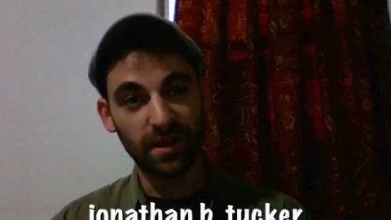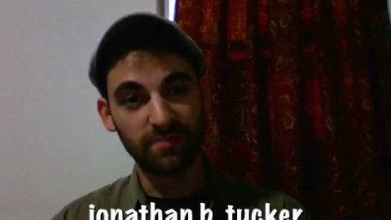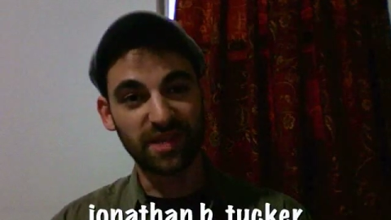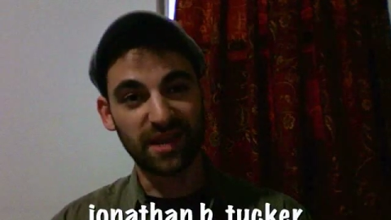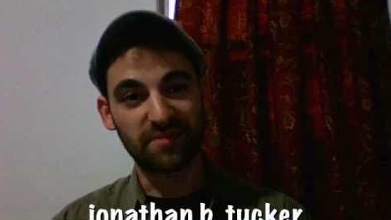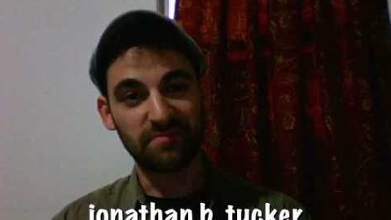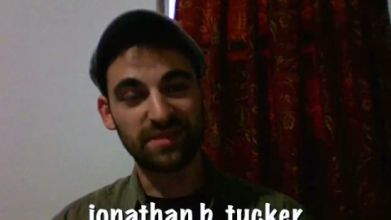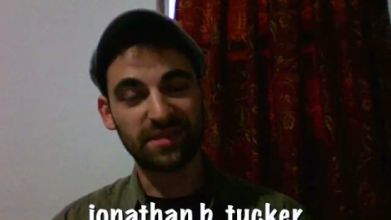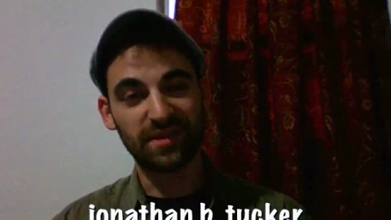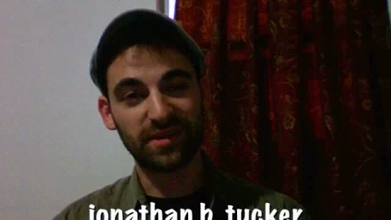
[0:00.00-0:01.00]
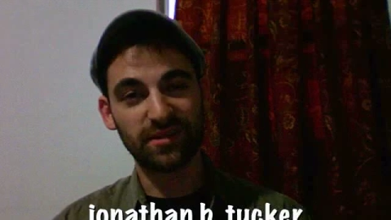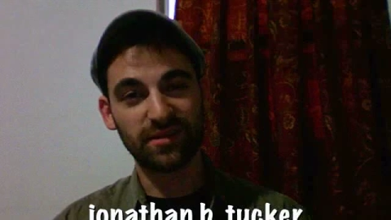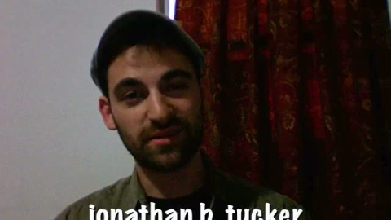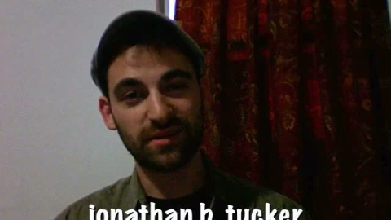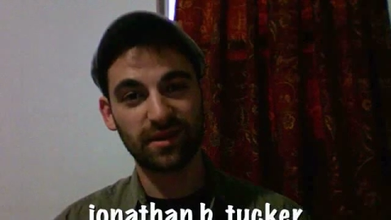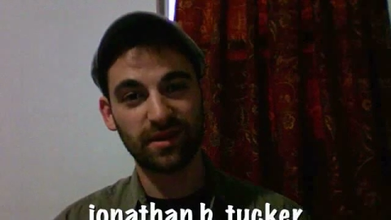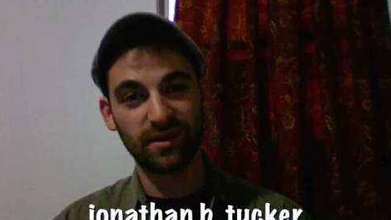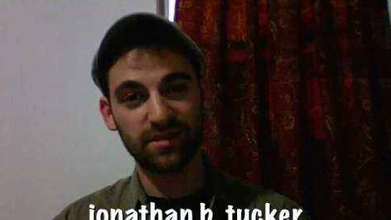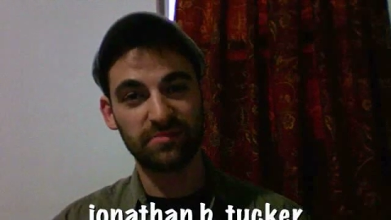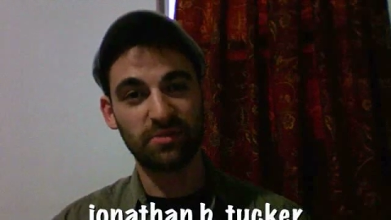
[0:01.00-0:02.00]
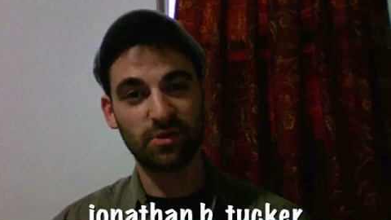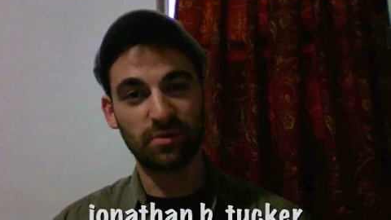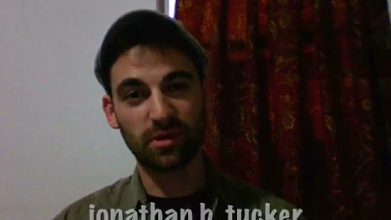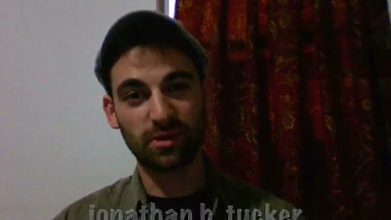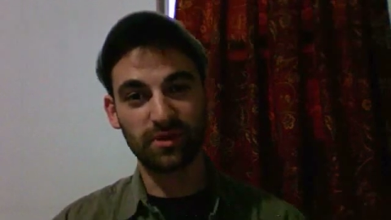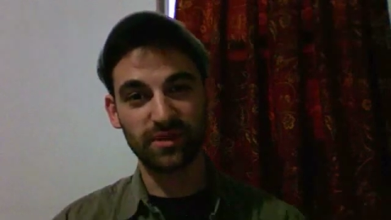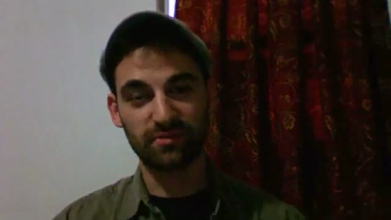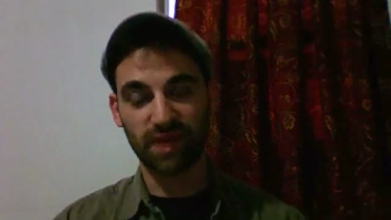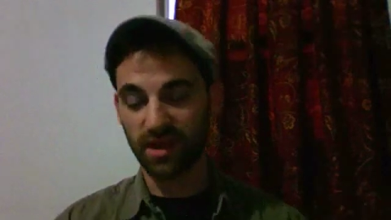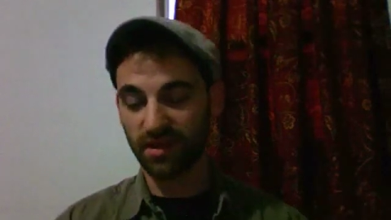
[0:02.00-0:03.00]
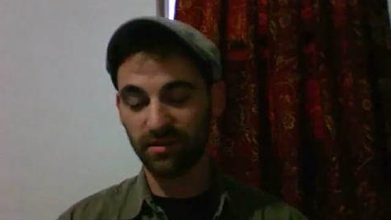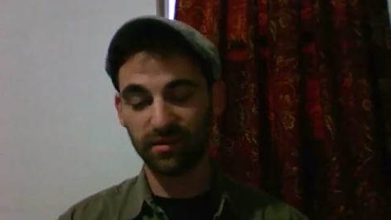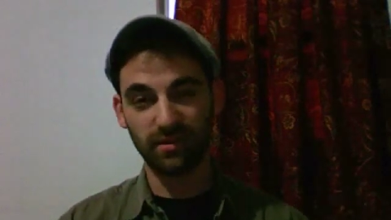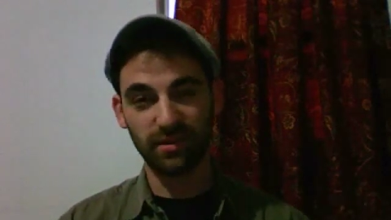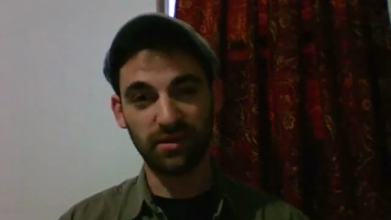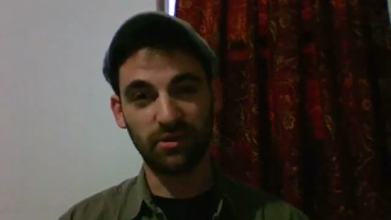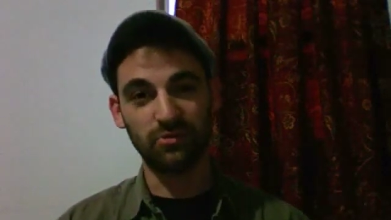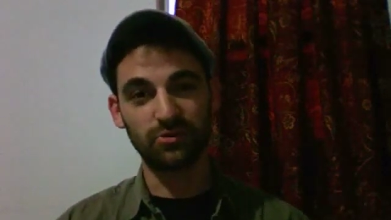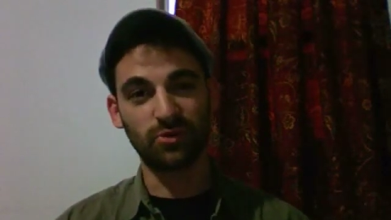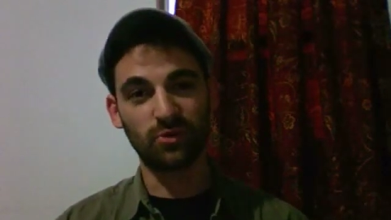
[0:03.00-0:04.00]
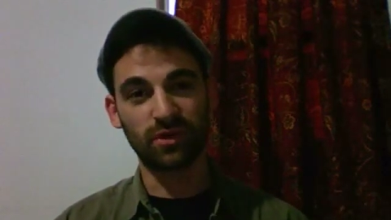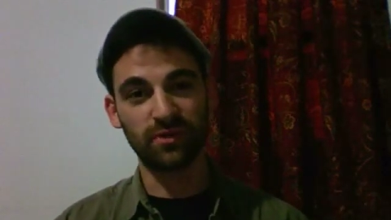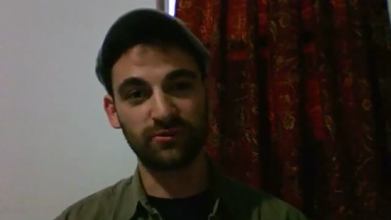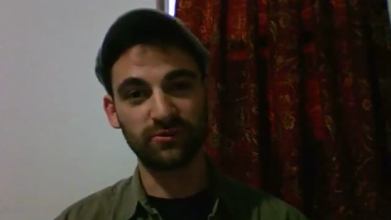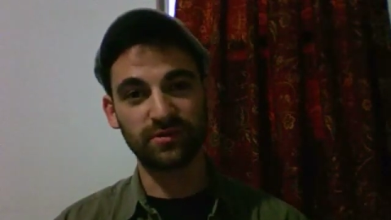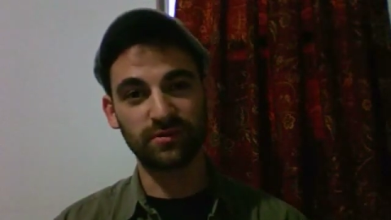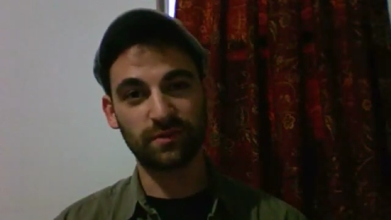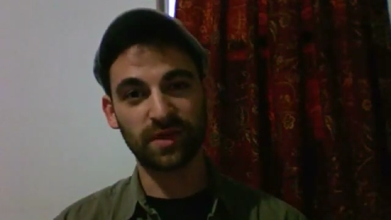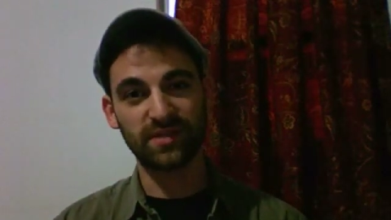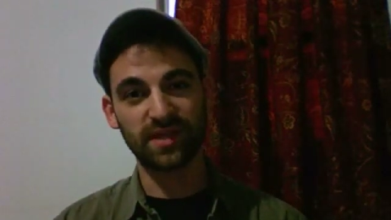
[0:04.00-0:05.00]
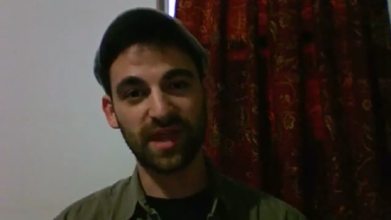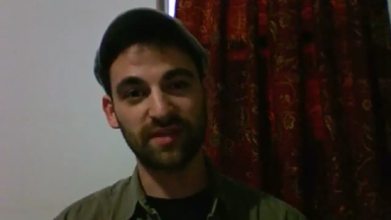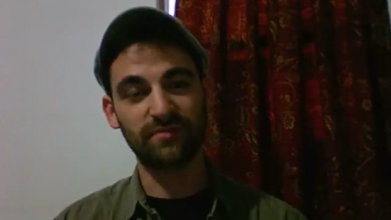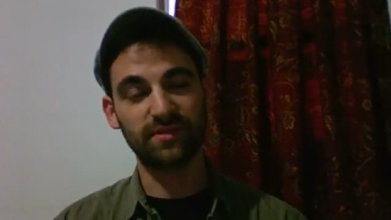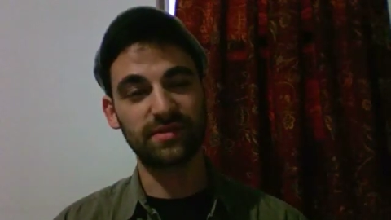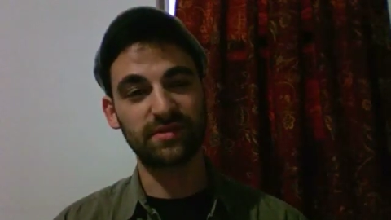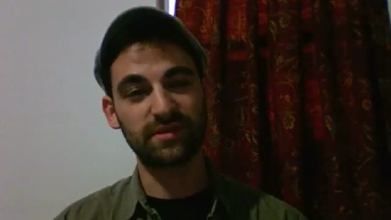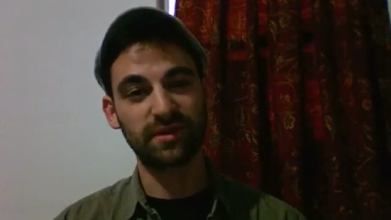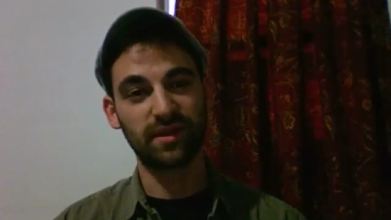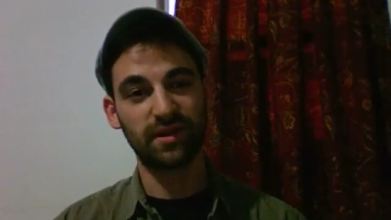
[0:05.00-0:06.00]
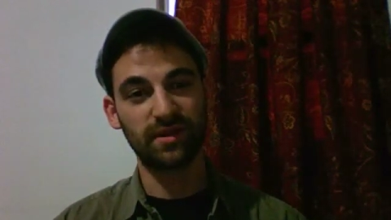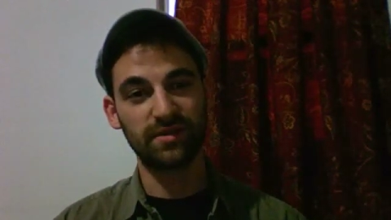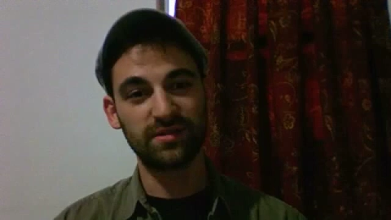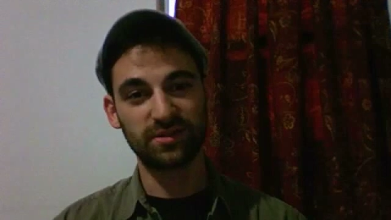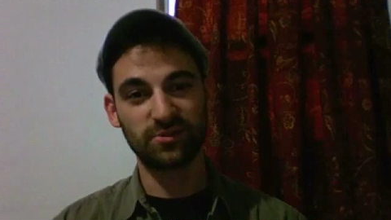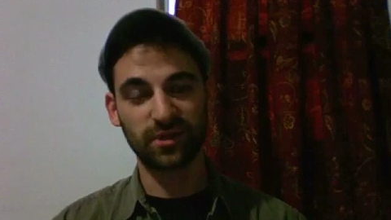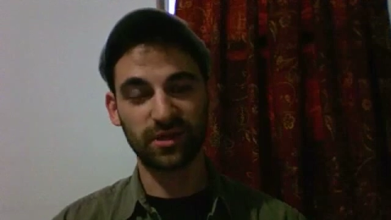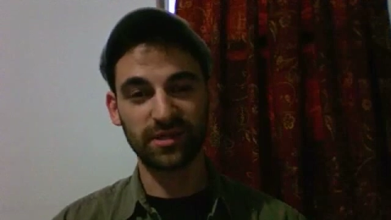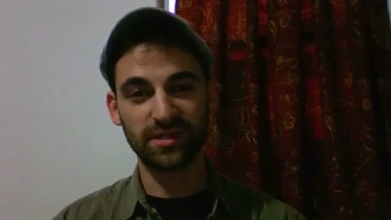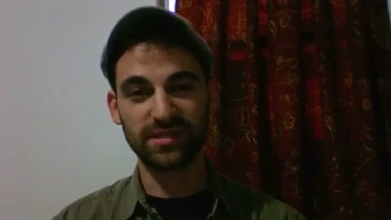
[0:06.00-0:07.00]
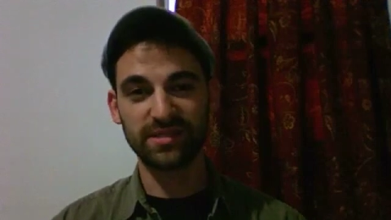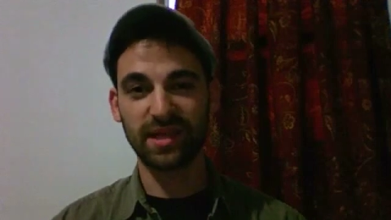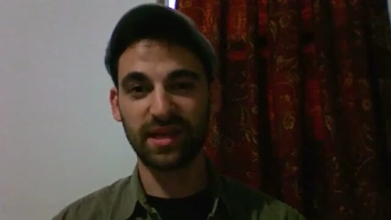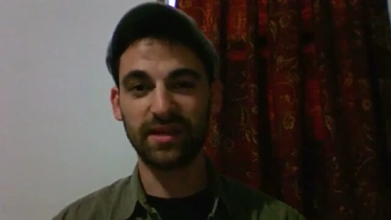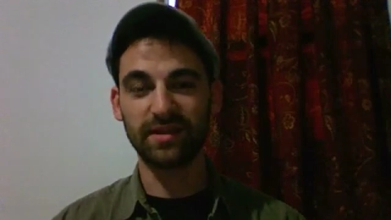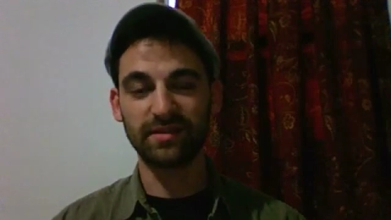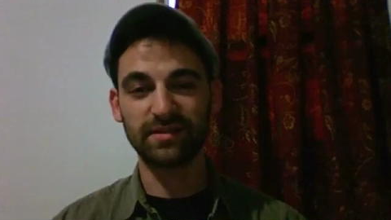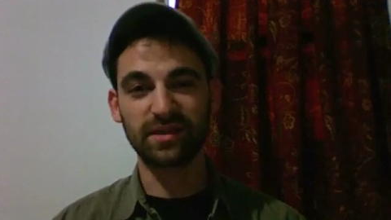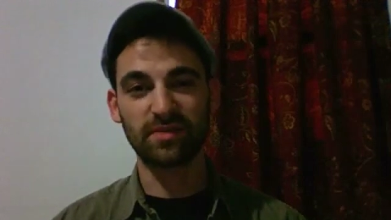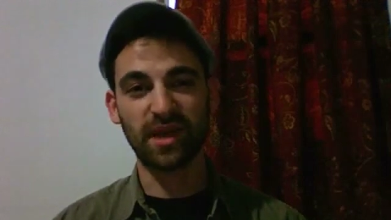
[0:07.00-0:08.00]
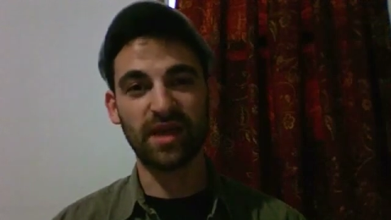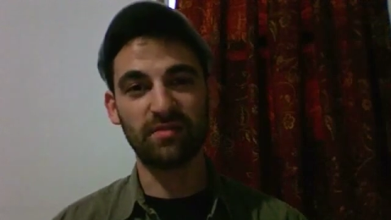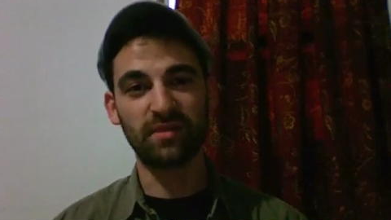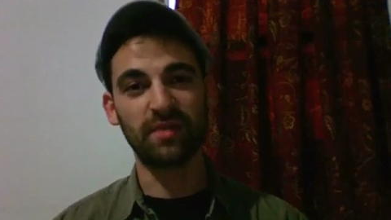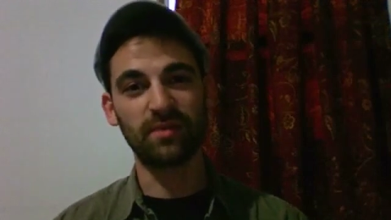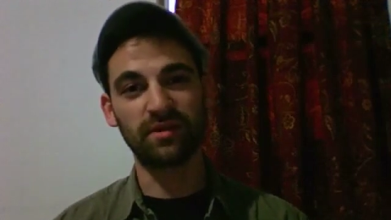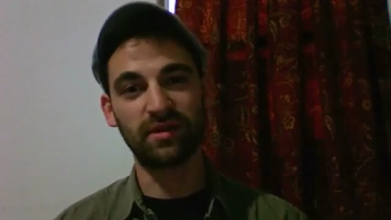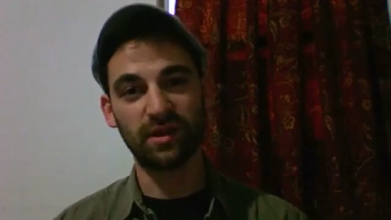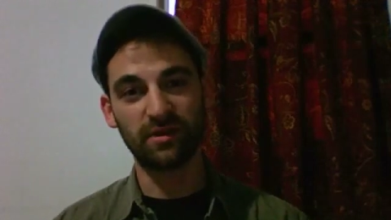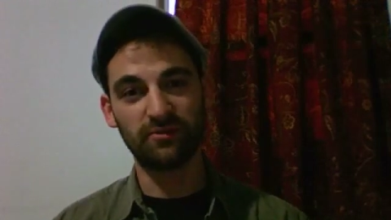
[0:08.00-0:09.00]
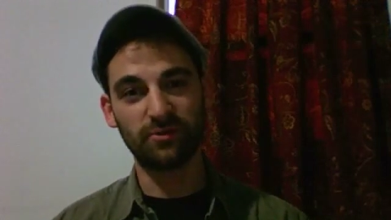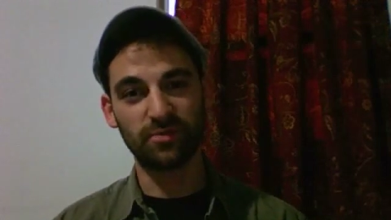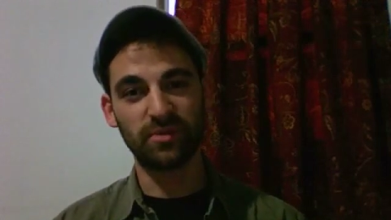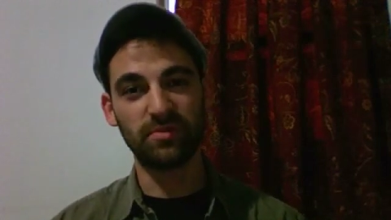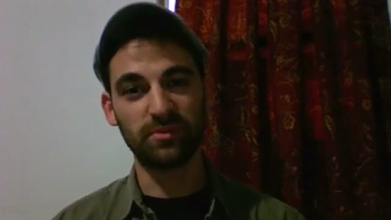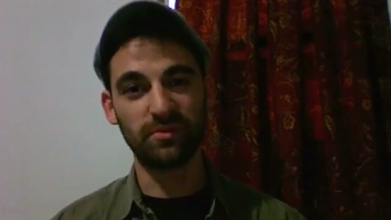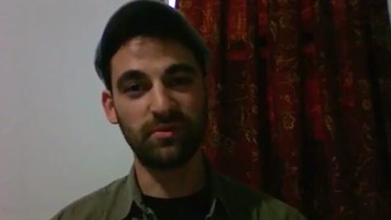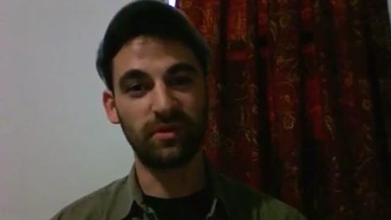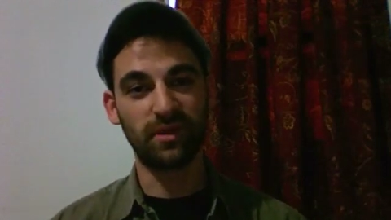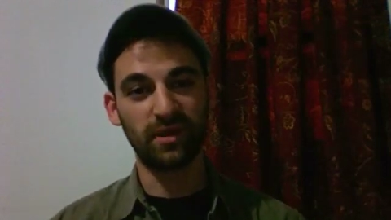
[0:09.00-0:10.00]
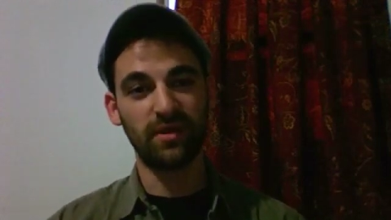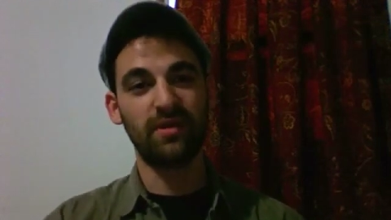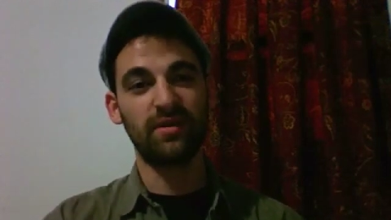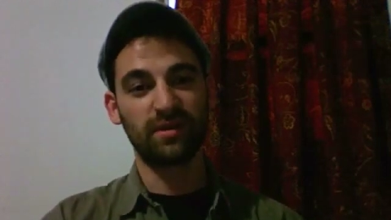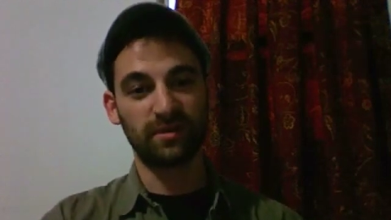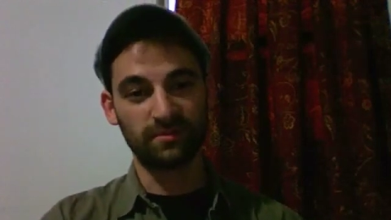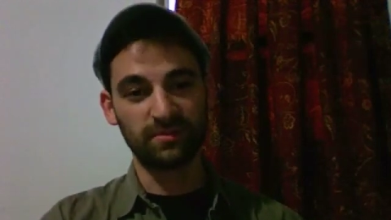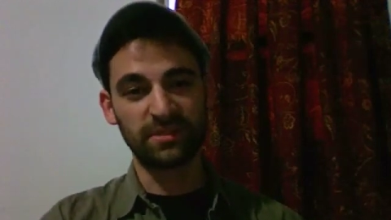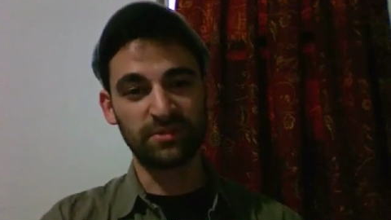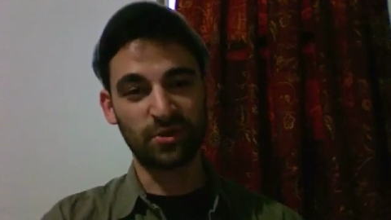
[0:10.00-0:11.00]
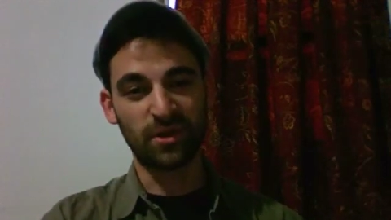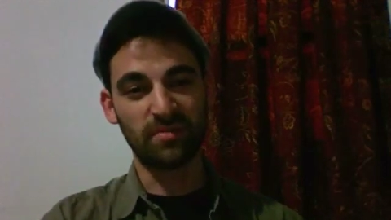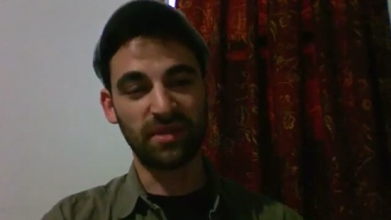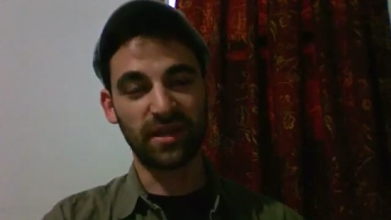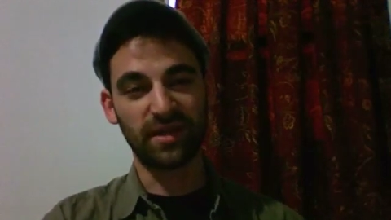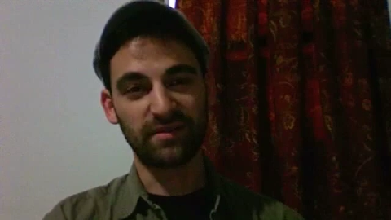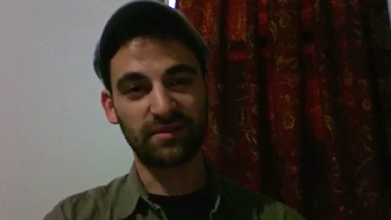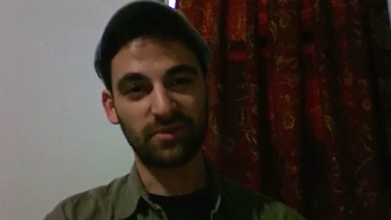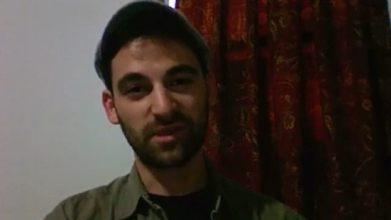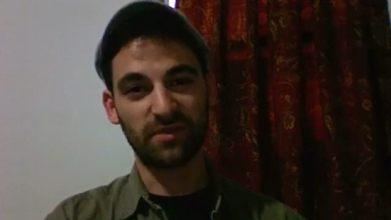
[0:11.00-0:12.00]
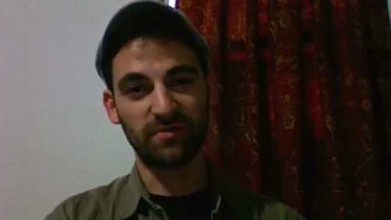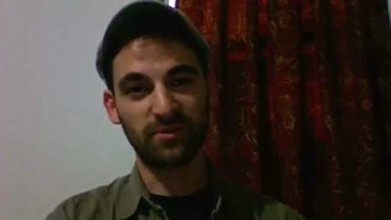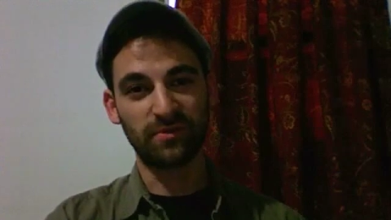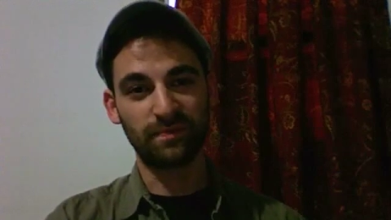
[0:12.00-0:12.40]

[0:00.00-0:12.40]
I'm Jonathan B. Tucker. It's a poem called This Rock, an ode to a wonderful civil rights activist still working to this day in Selma, Alabama for the people. Miss Joanne Bland, we love you.